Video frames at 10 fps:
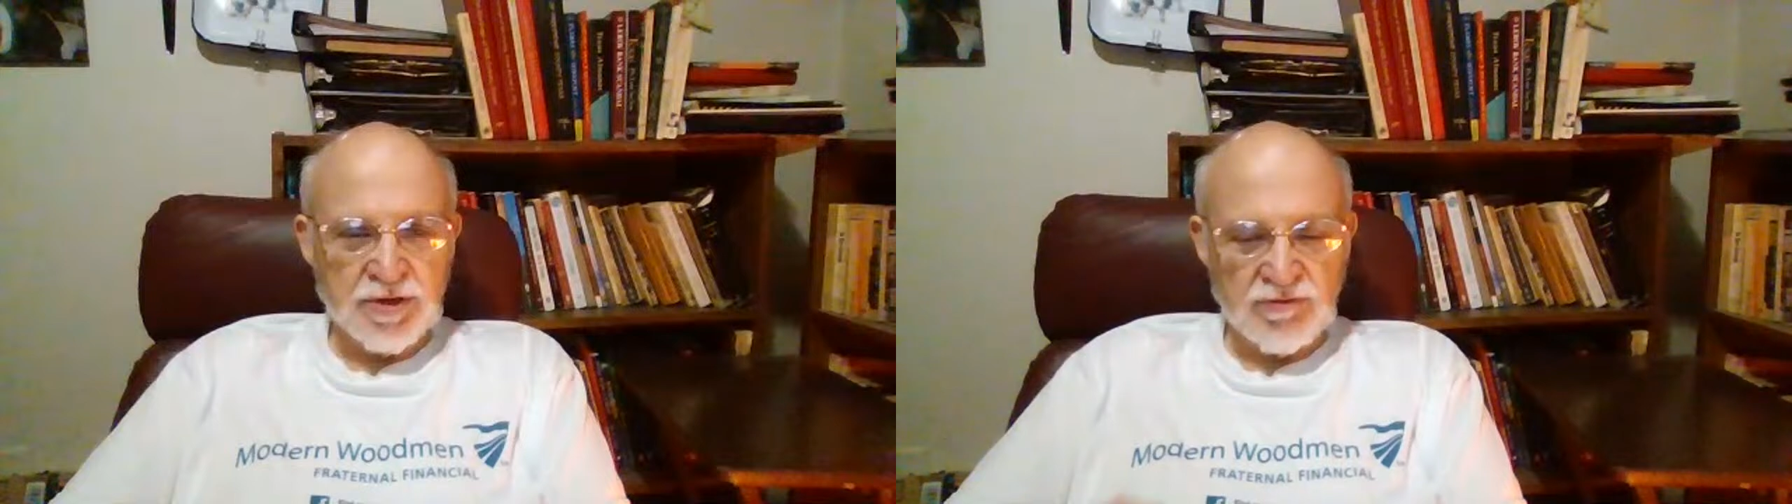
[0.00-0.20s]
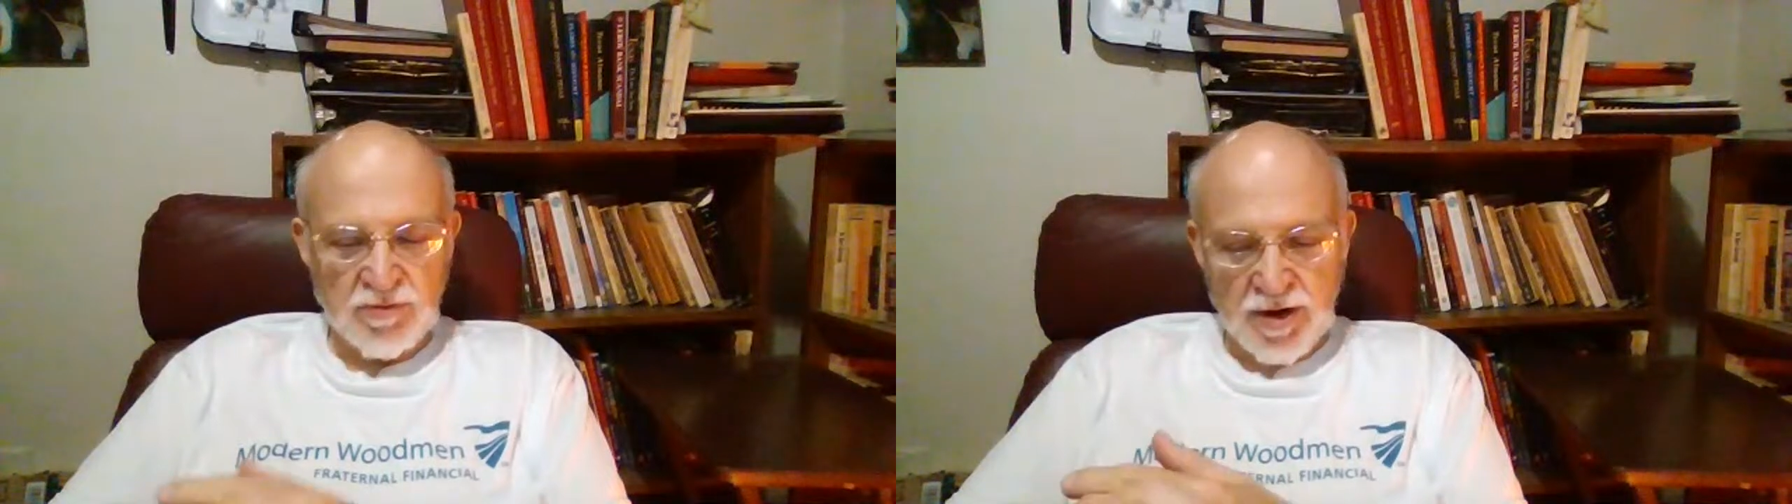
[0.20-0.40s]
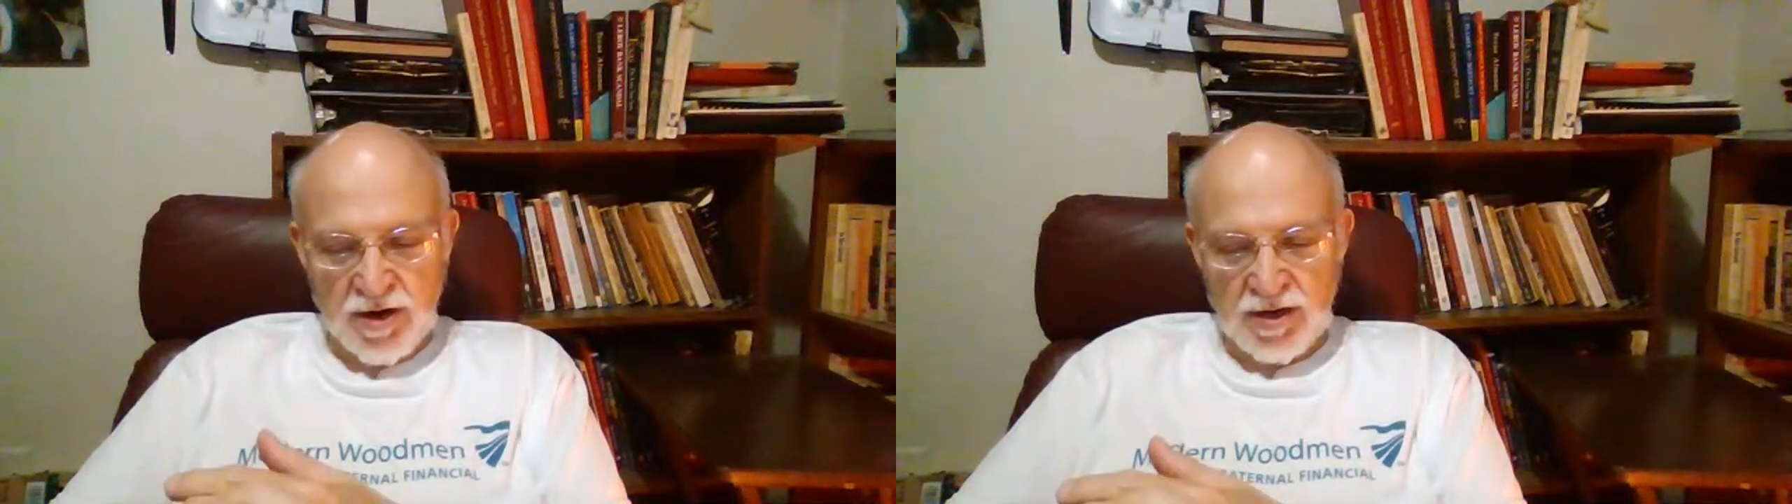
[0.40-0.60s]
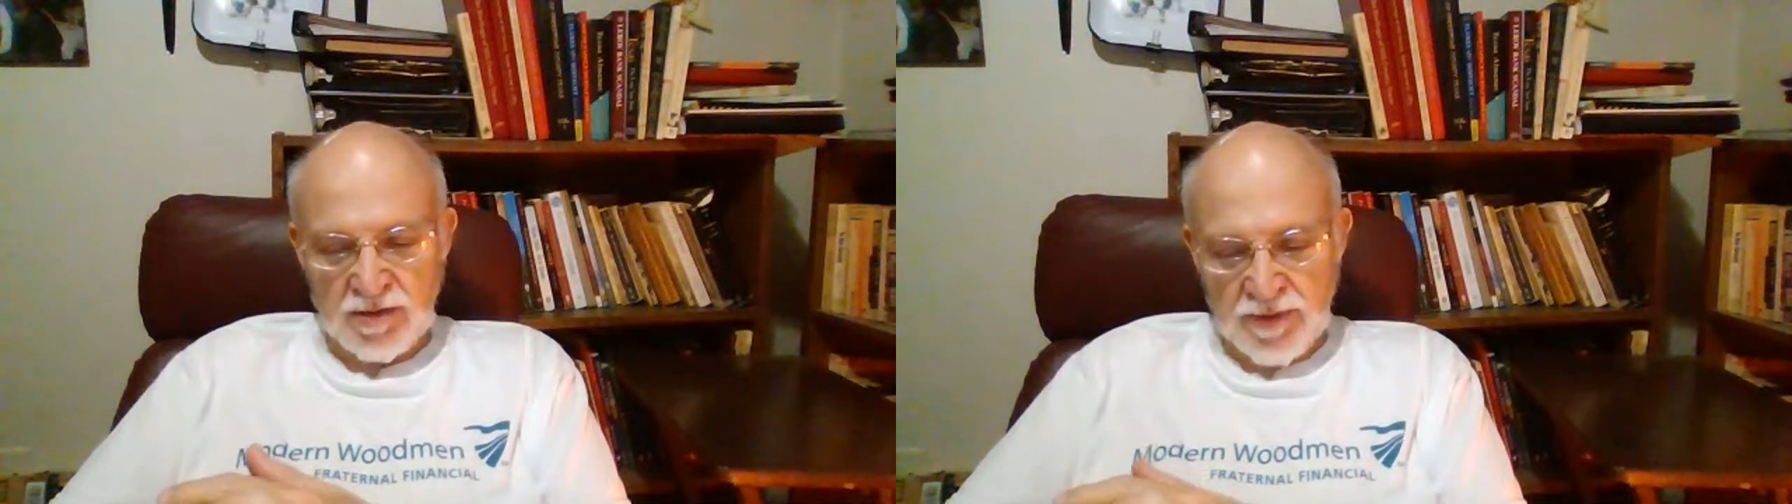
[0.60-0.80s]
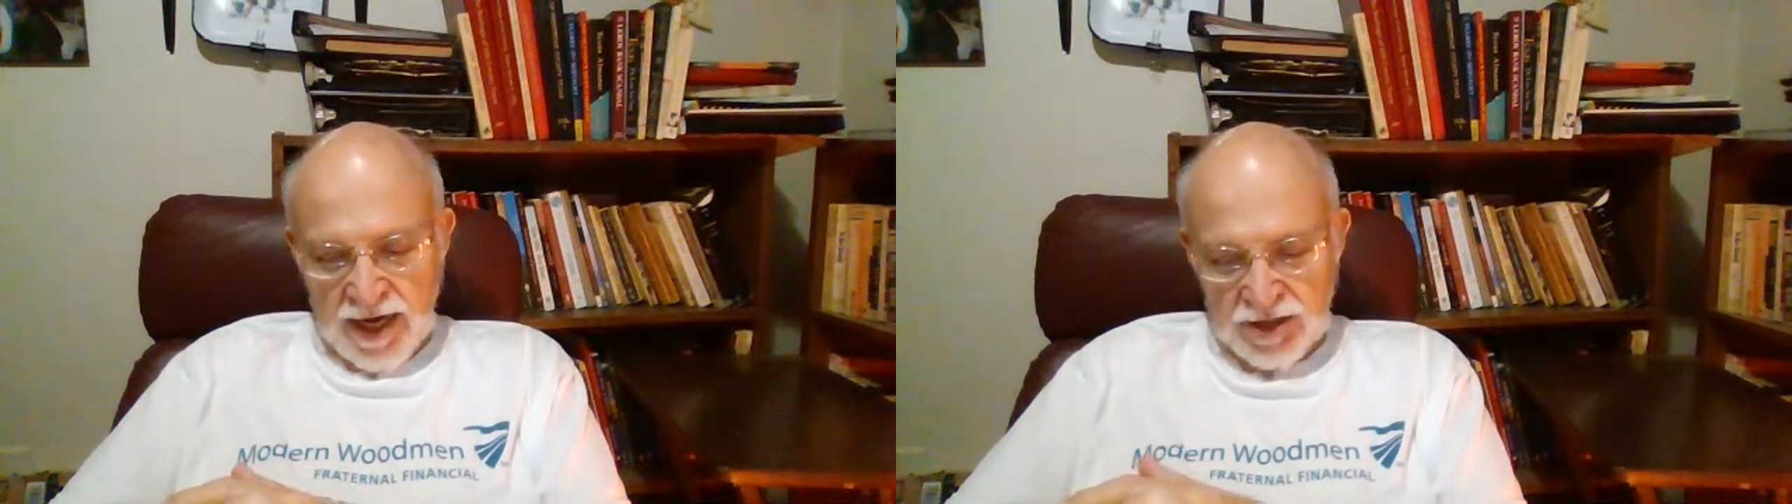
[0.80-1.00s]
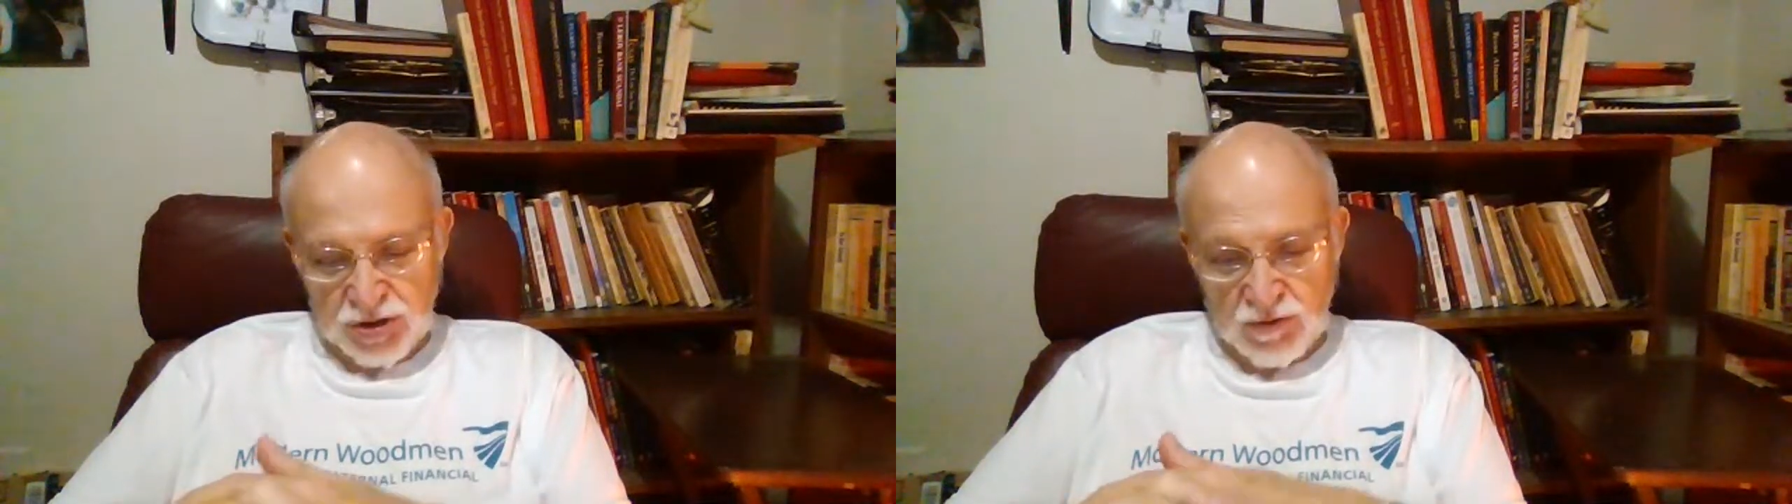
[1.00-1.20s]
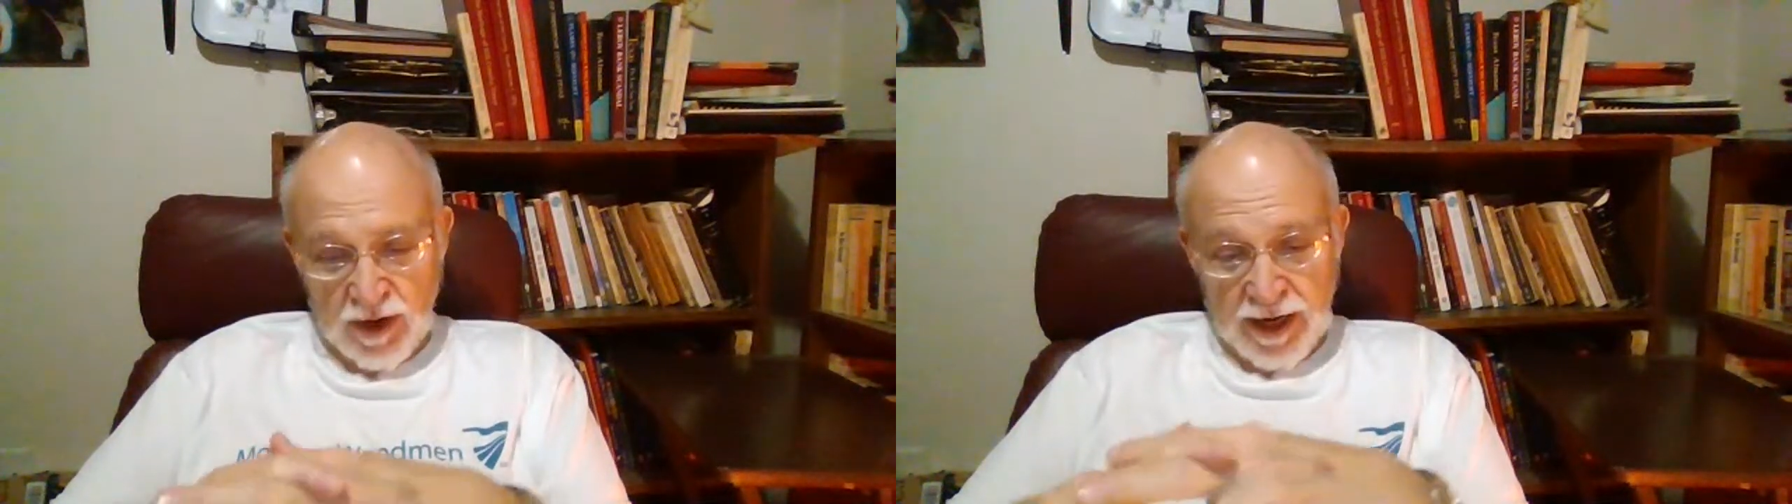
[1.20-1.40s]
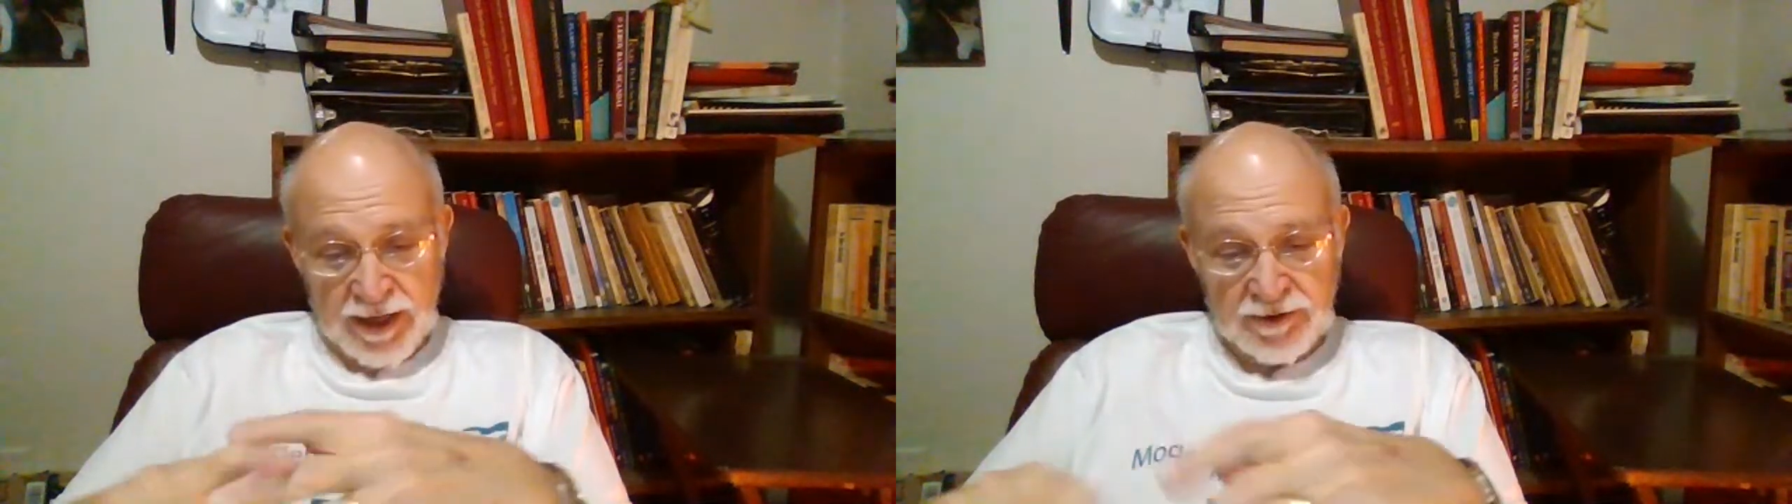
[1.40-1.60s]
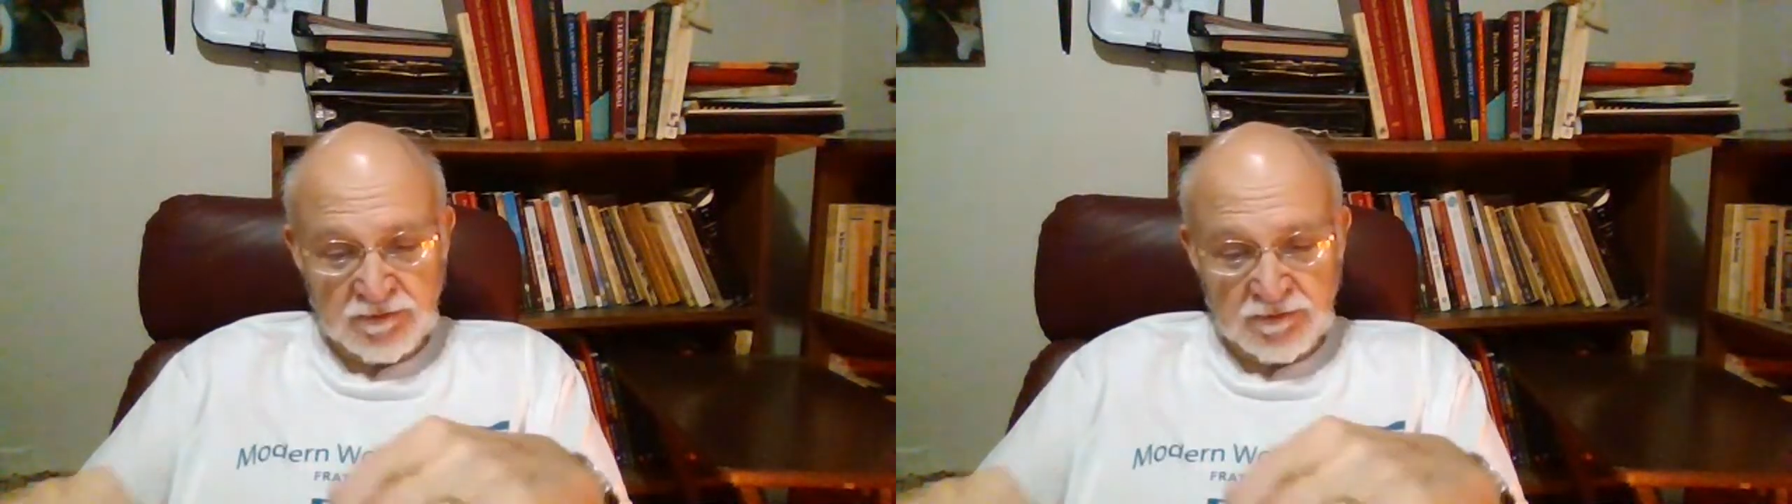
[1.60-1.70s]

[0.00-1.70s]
of America passed away.